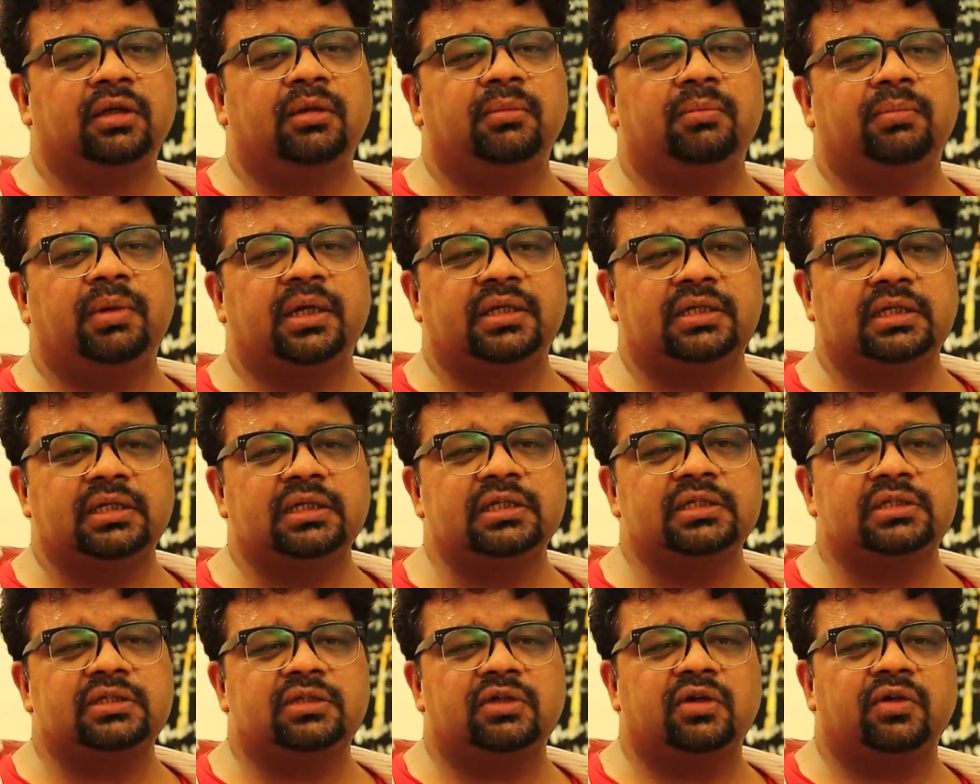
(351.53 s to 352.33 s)
but
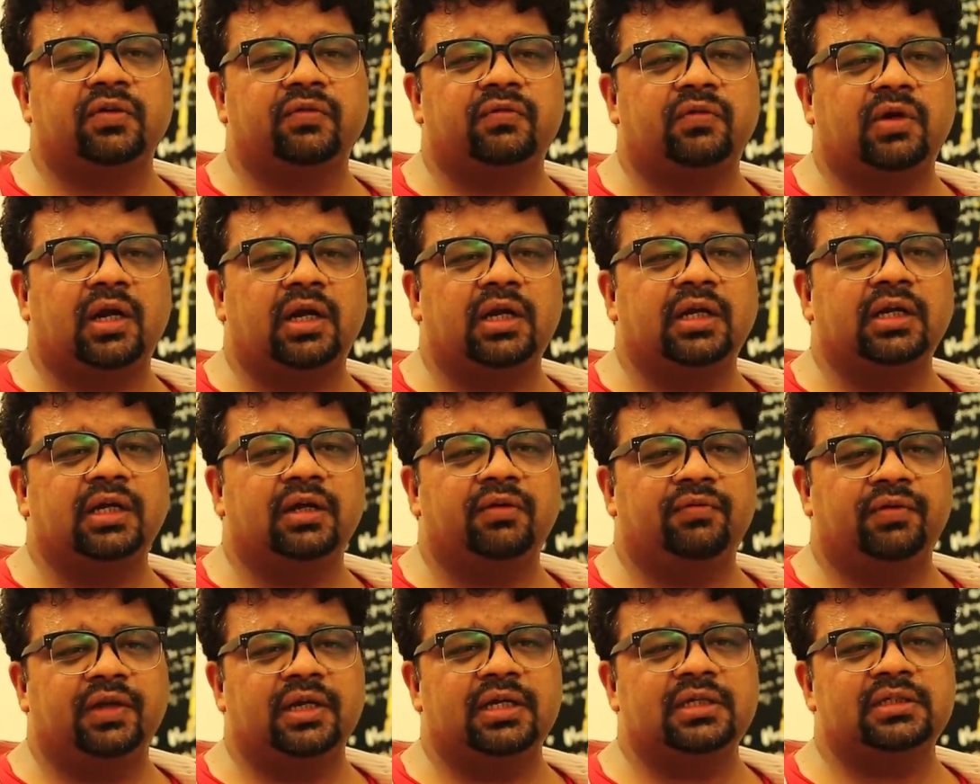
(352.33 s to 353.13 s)
instead of running
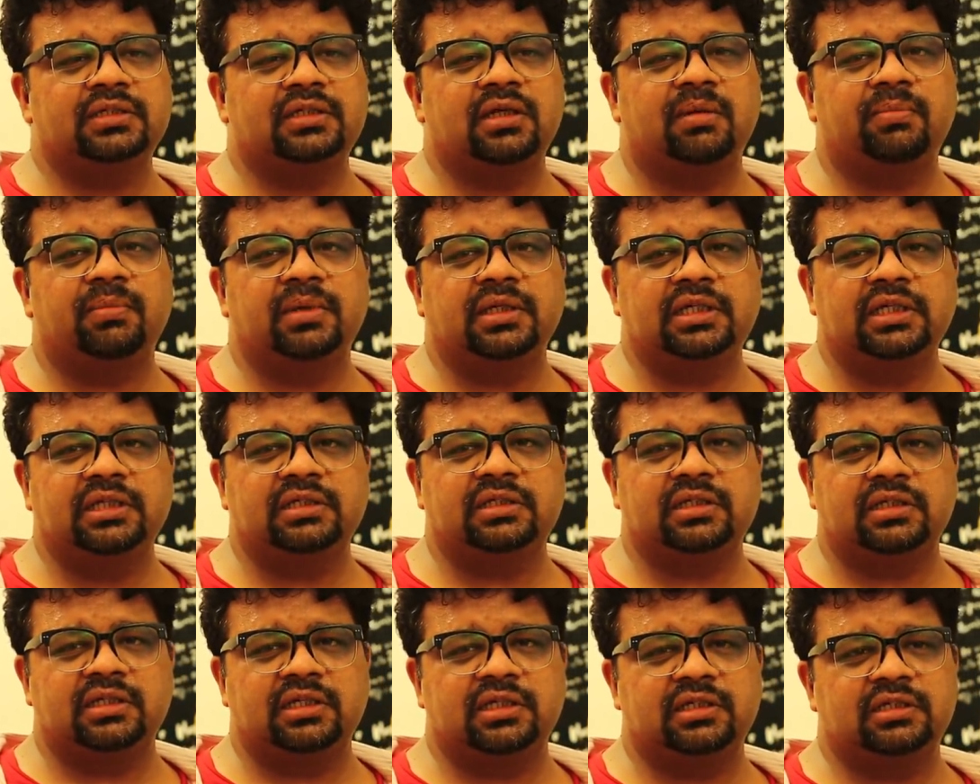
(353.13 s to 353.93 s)
away, somebody
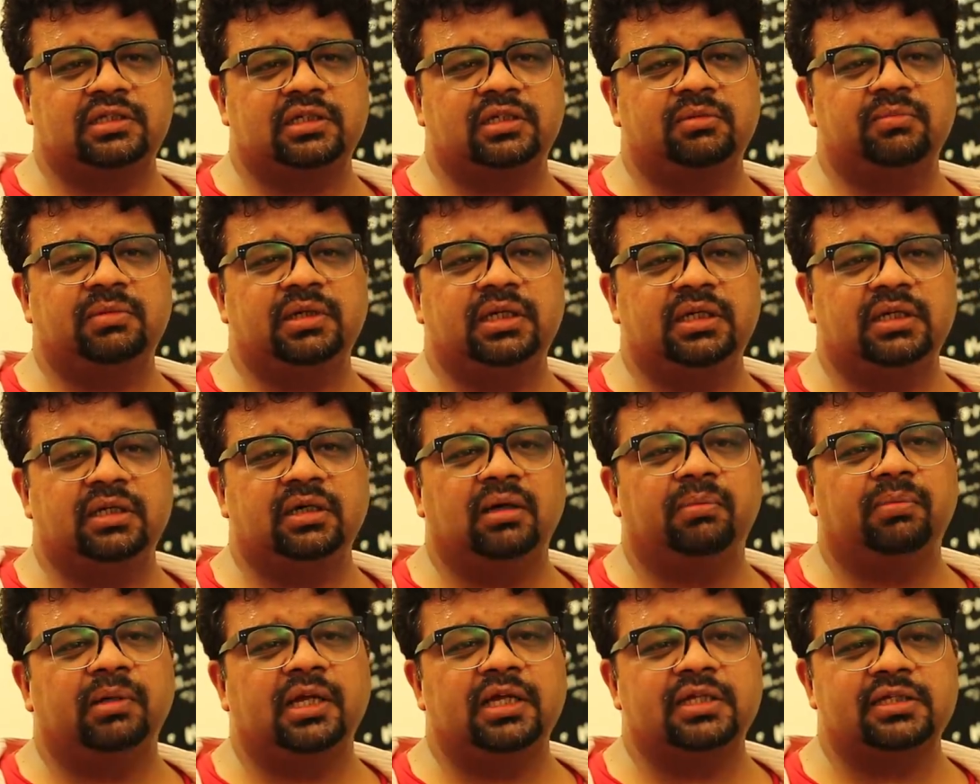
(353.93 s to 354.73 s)
suggested me
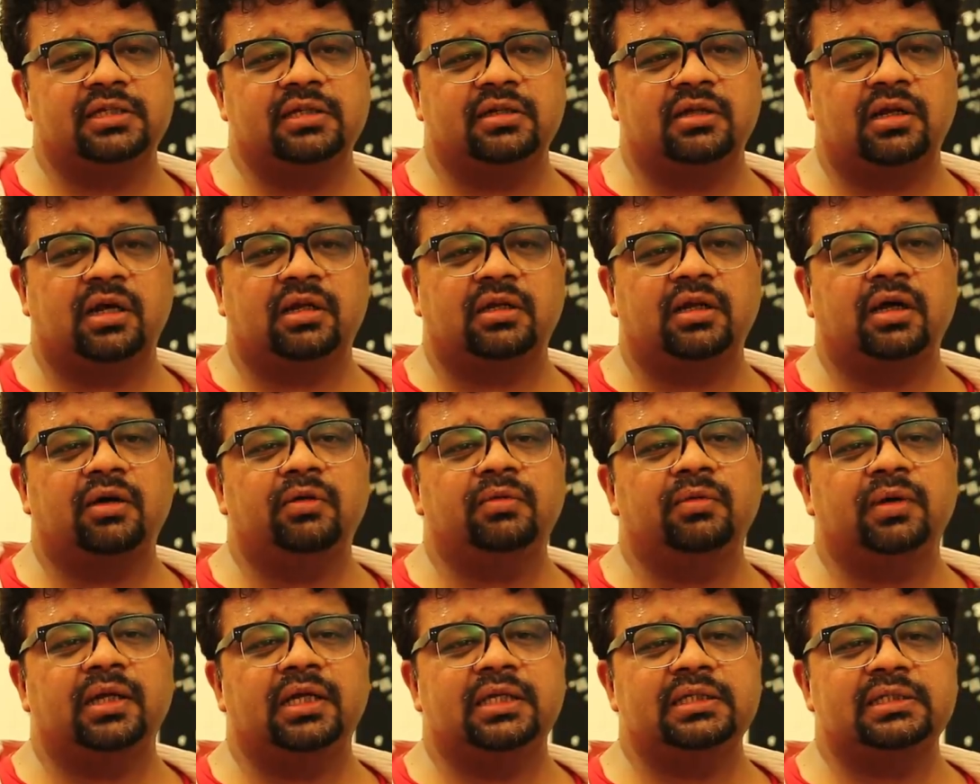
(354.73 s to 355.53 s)
a place in
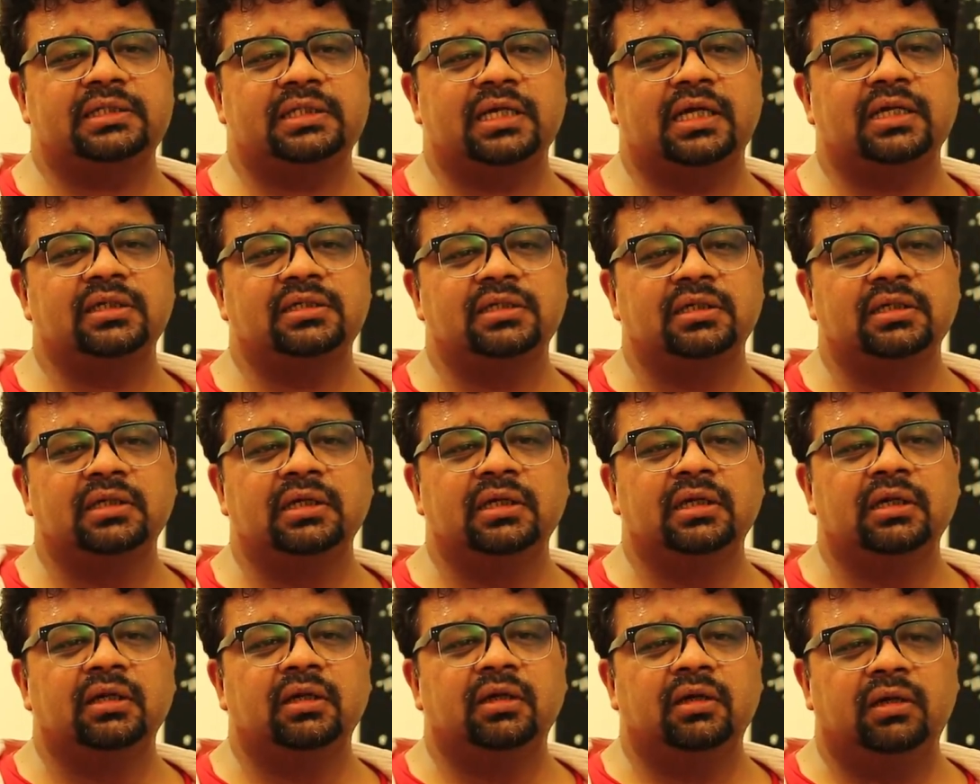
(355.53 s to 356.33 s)
Lucknow and said,
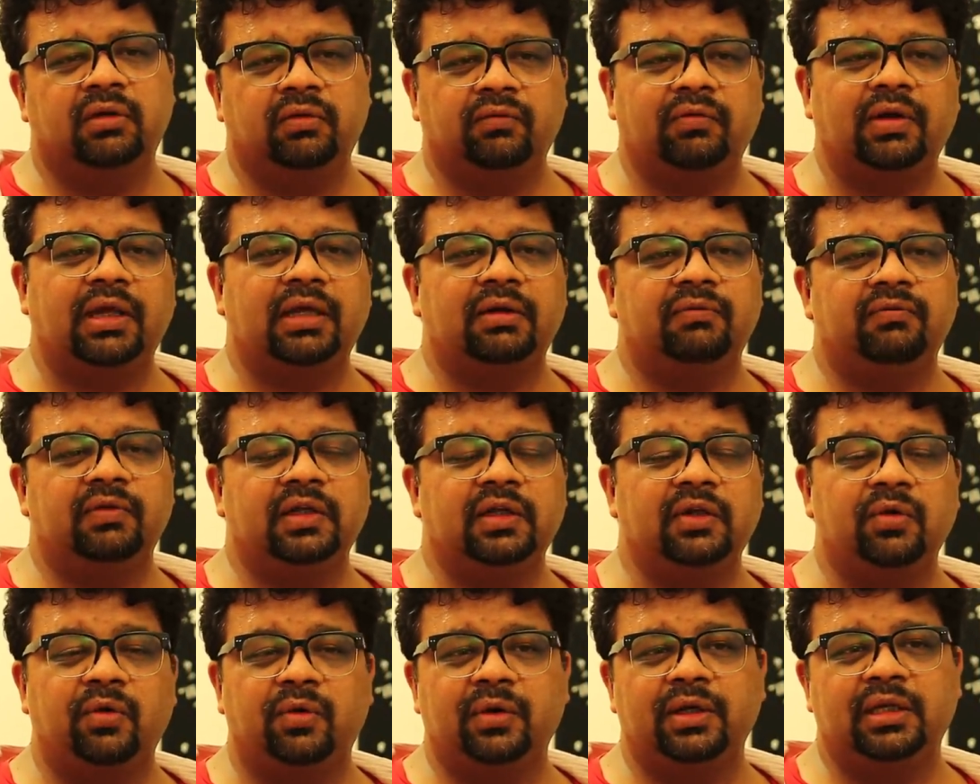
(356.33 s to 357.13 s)
well, we
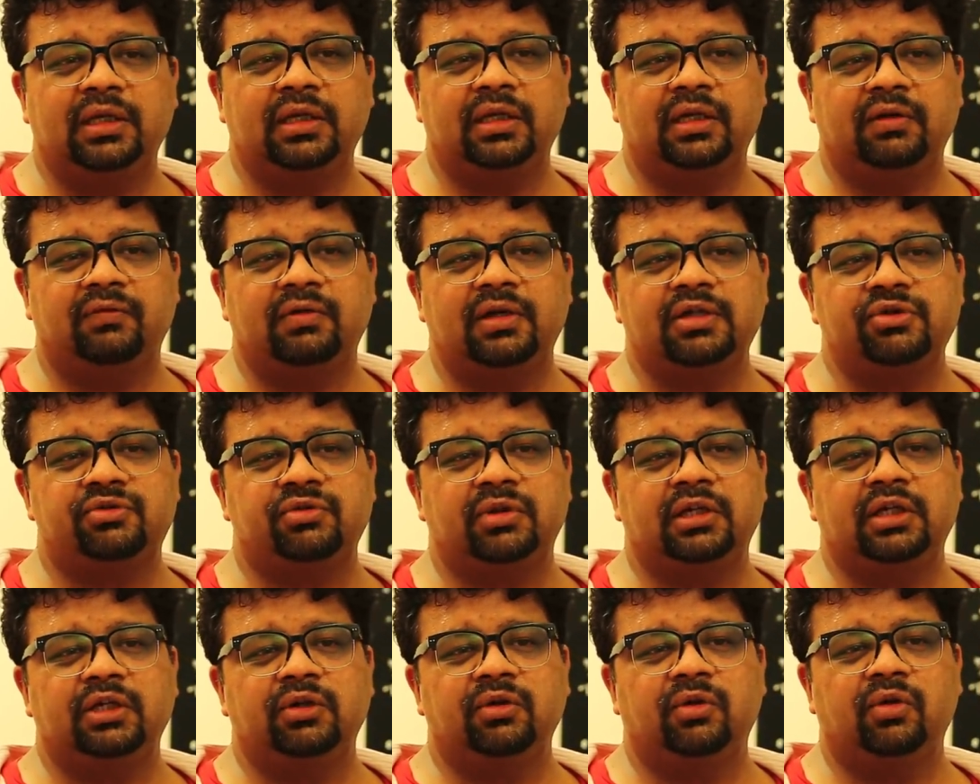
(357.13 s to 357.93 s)
know
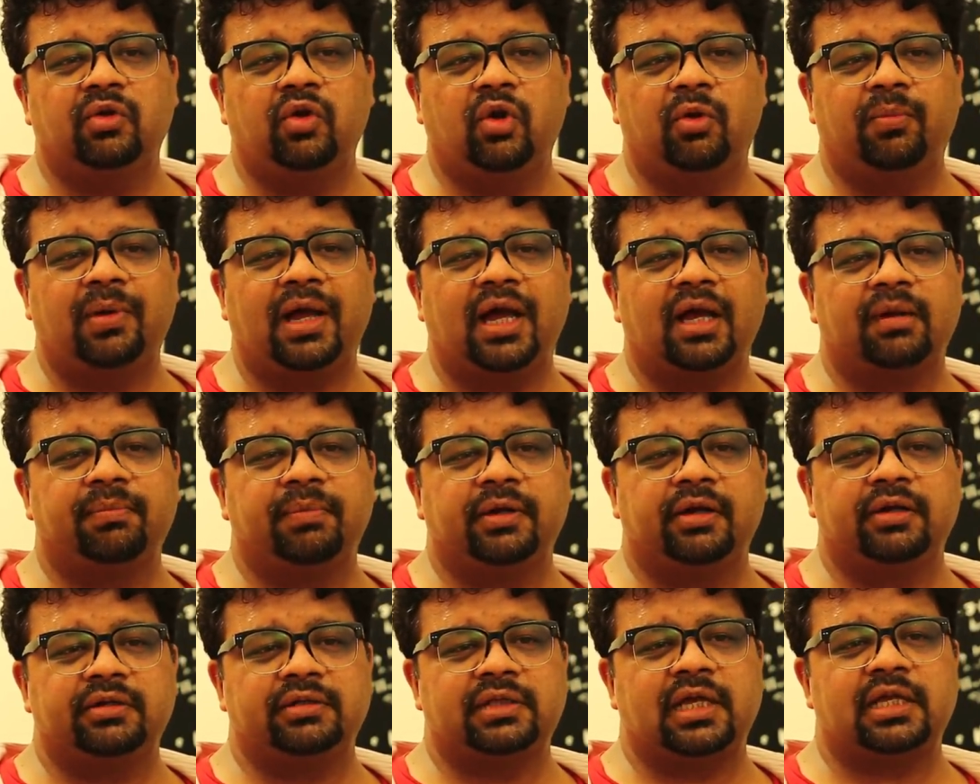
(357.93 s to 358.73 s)
eventually you'll go back
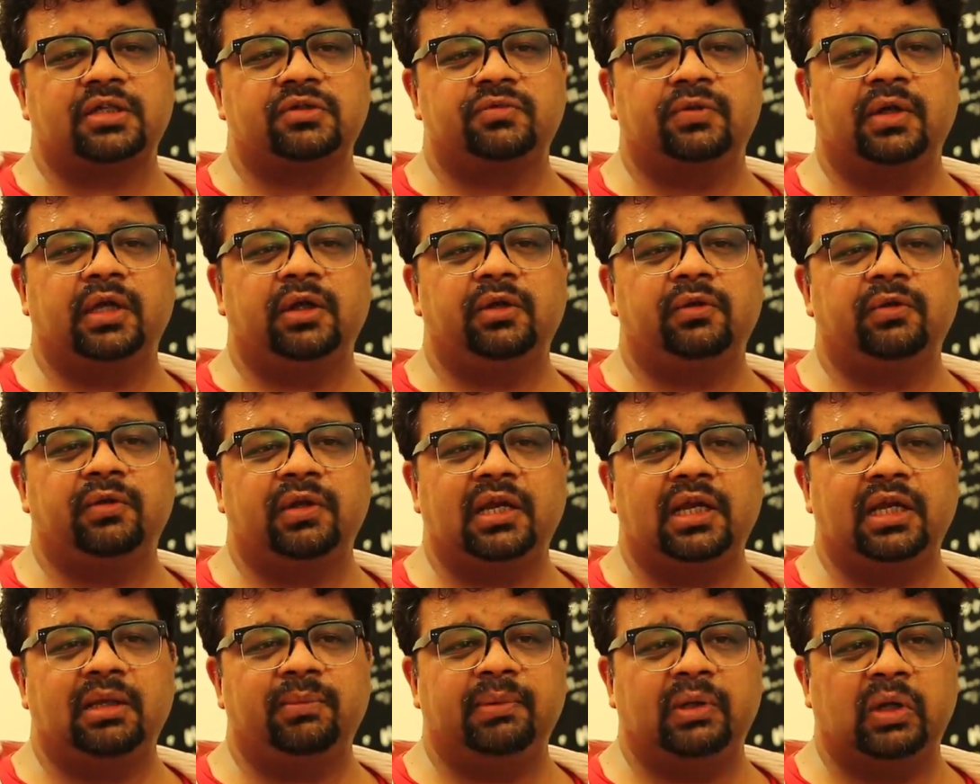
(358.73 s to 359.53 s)
because that's where you
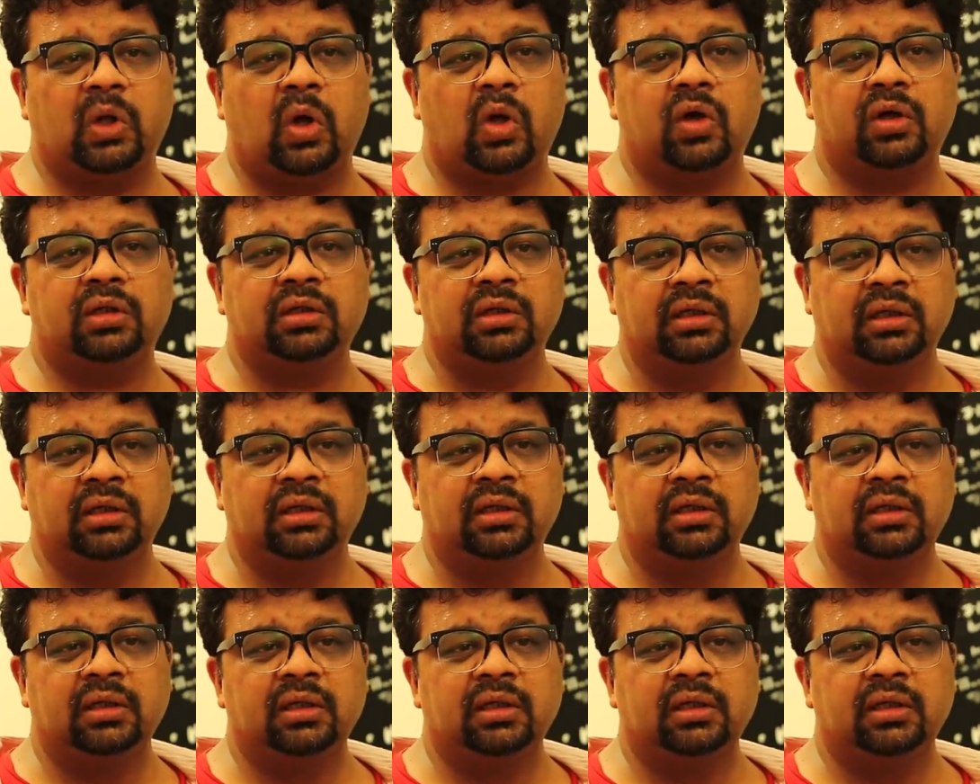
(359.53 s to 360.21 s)
really belong,